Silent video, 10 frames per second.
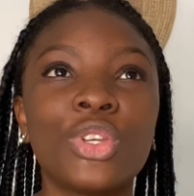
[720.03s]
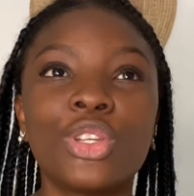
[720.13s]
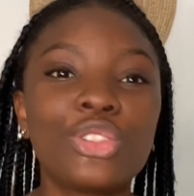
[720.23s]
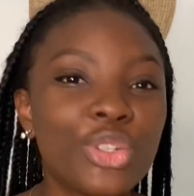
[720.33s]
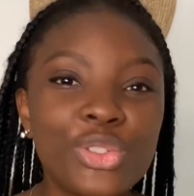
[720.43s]

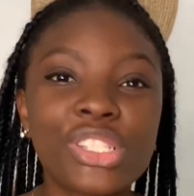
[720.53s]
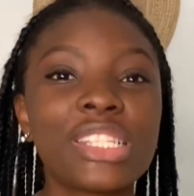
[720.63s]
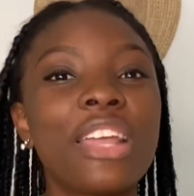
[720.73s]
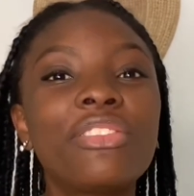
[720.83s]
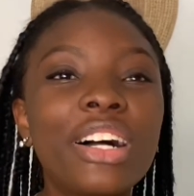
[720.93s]
there's
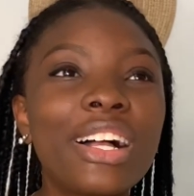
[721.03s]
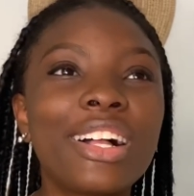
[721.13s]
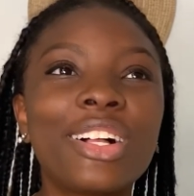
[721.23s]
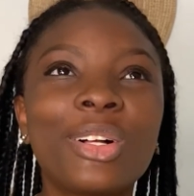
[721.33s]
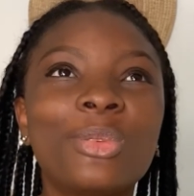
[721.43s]
no
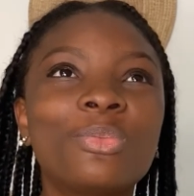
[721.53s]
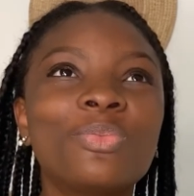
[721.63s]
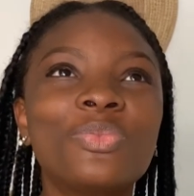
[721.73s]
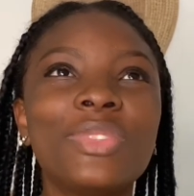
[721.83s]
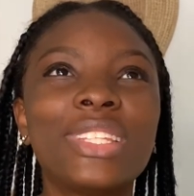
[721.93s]

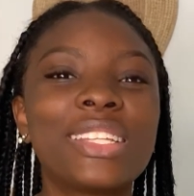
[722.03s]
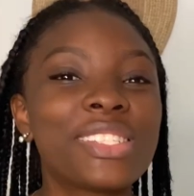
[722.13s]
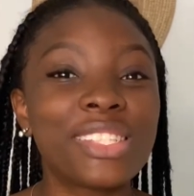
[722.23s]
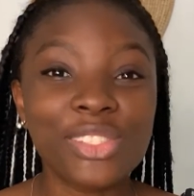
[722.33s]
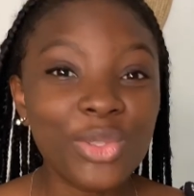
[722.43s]

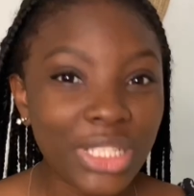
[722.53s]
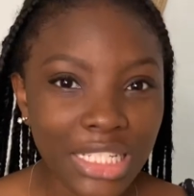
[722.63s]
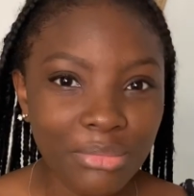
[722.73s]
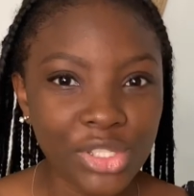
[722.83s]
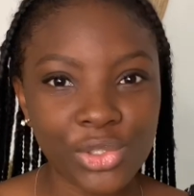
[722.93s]

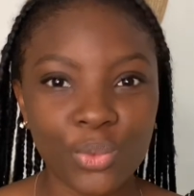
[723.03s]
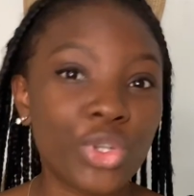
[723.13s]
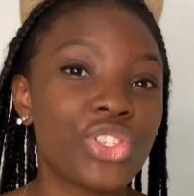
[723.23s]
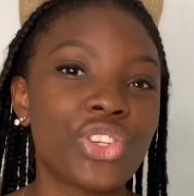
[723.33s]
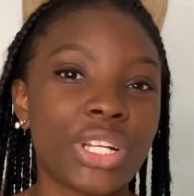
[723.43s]
limit to what
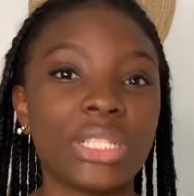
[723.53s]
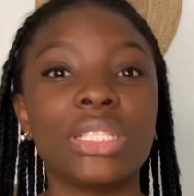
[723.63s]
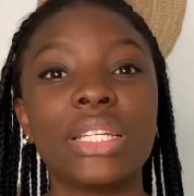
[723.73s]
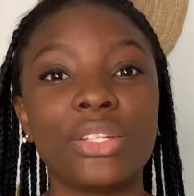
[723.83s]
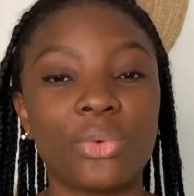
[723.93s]
you can
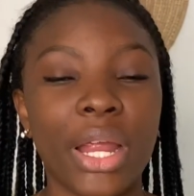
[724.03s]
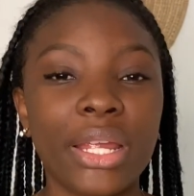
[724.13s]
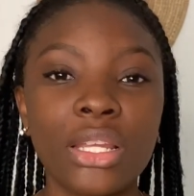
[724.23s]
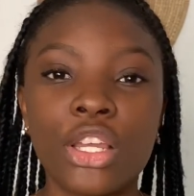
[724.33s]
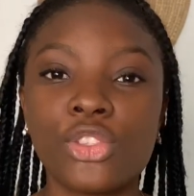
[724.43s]
learn, right?
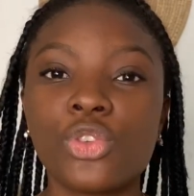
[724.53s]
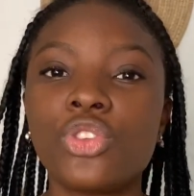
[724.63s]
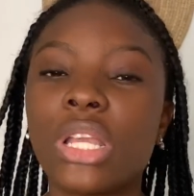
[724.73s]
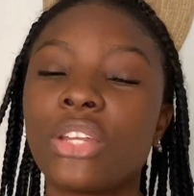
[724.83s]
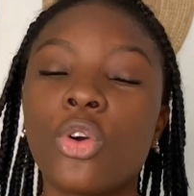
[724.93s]
So you
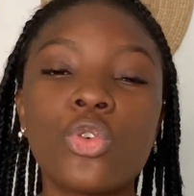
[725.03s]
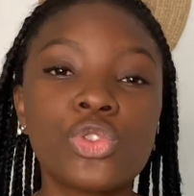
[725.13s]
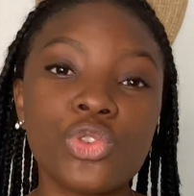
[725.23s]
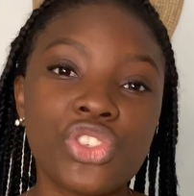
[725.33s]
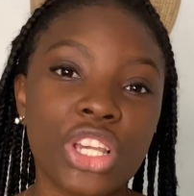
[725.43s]
can also
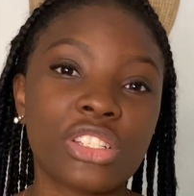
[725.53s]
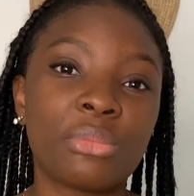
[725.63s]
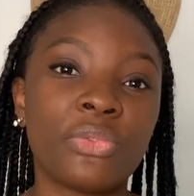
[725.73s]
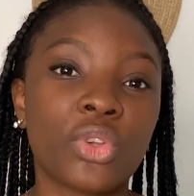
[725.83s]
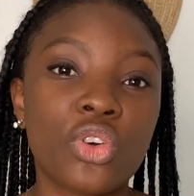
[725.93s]
check some of
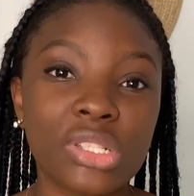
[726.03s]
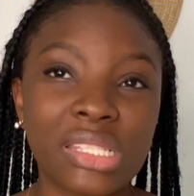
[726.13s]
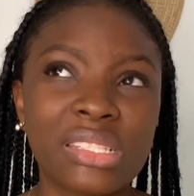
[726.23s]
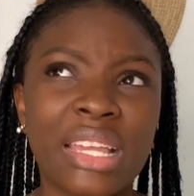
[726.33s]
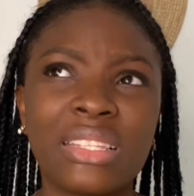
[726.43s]
the courses.
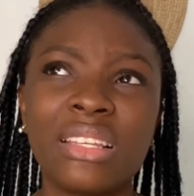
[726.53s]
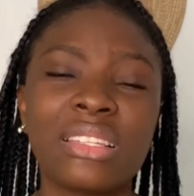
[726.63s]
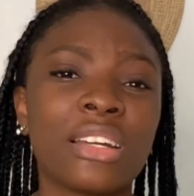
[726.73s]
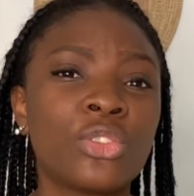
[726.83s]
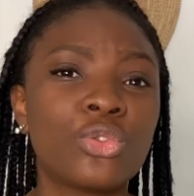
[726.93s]
I think that
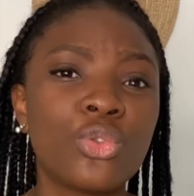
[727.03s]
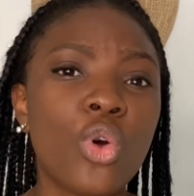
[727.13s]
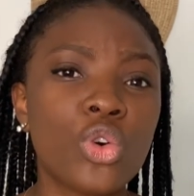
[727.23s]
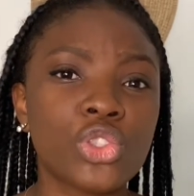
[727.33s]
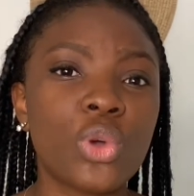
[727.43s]
Google
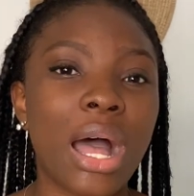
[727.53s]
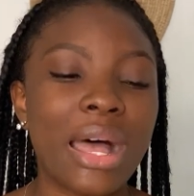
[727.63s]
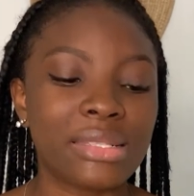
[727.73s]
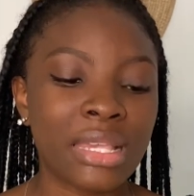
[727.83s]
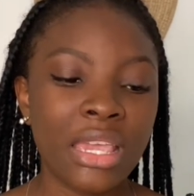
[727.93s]
also
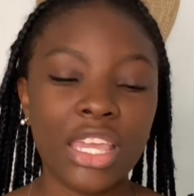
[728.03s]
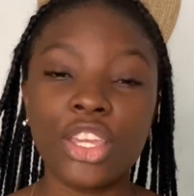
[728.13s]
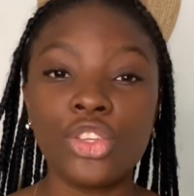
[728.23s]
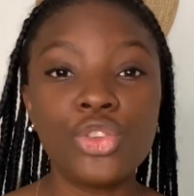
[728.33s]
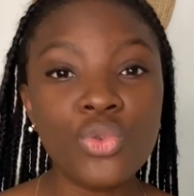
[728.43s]
has
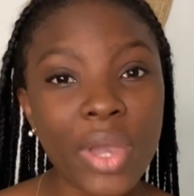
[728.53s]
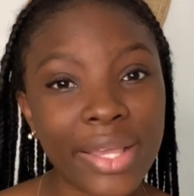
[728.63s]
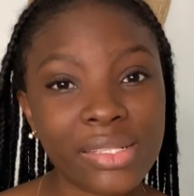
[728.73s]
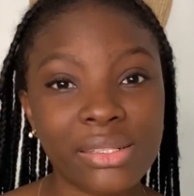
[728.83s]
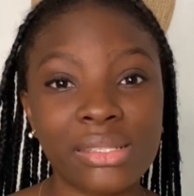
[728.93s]
a UX
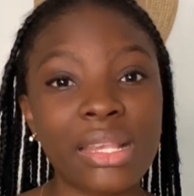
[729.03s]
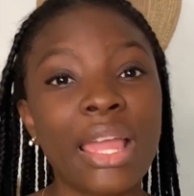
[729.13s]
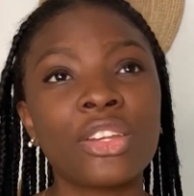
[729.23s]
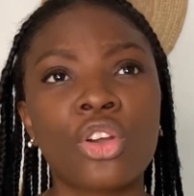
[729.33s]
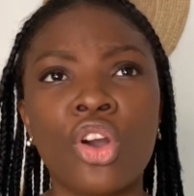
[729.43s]
design
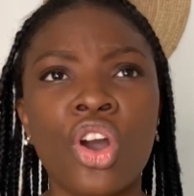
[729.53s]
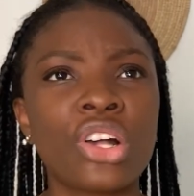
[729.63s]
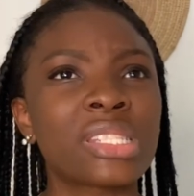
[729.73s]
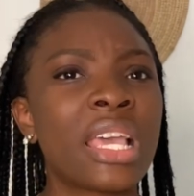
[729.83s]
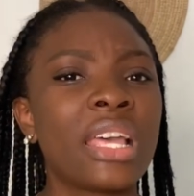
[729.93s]
course,
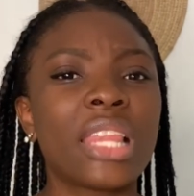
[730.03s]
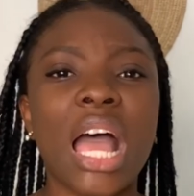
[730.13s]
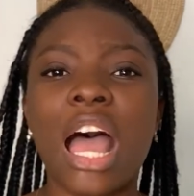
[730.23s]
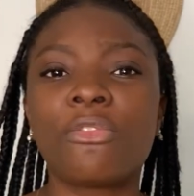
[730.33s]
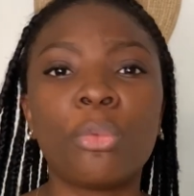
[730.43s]
they
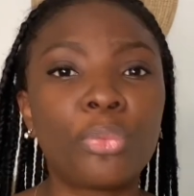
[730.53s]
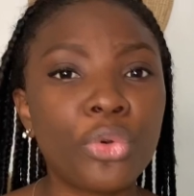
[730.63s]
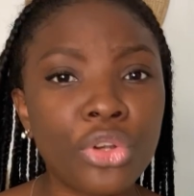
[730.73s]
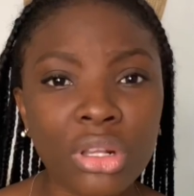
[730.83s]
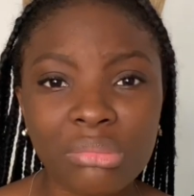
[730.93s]
have a
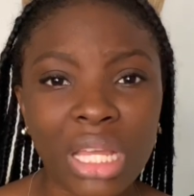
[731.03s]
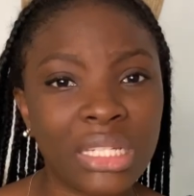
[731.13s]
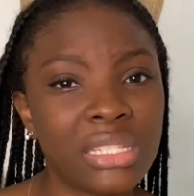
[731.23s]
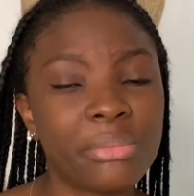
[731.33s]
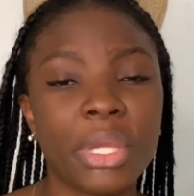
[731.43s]
product
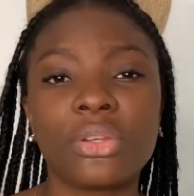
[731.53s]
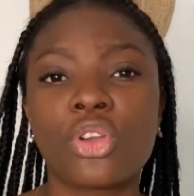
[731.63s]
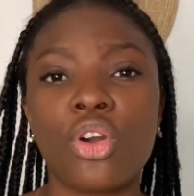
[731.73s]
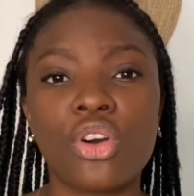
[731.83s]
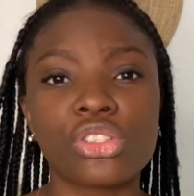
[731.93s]
management
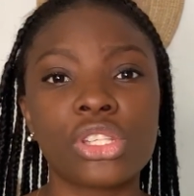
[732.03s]
course.